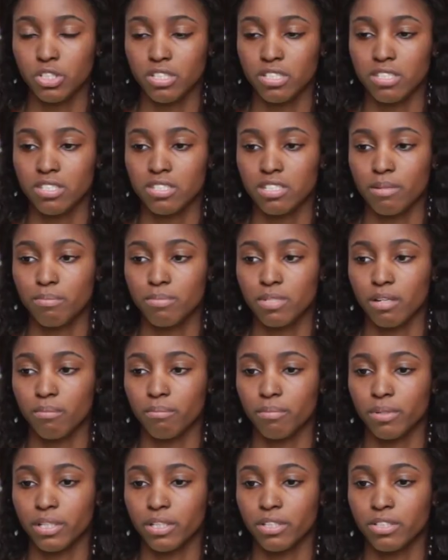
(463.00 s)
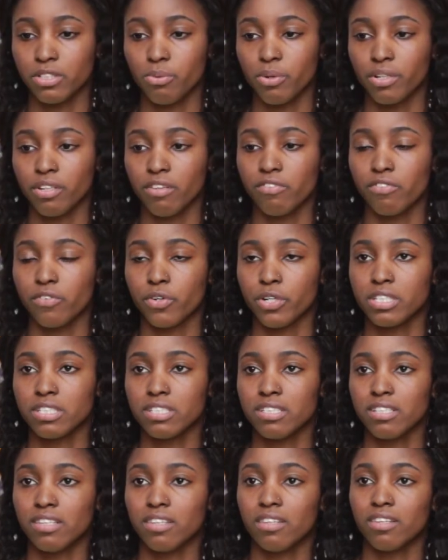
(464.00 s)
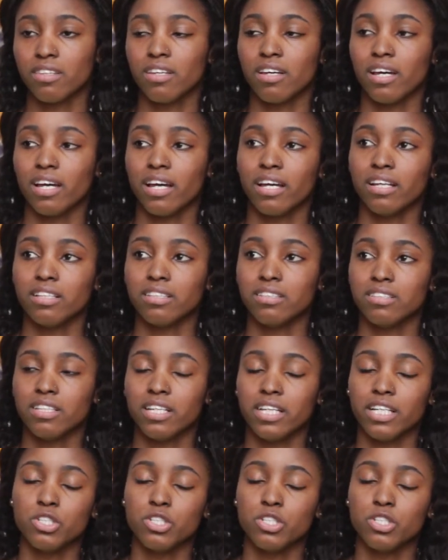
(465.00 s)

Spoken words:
in September 2014, and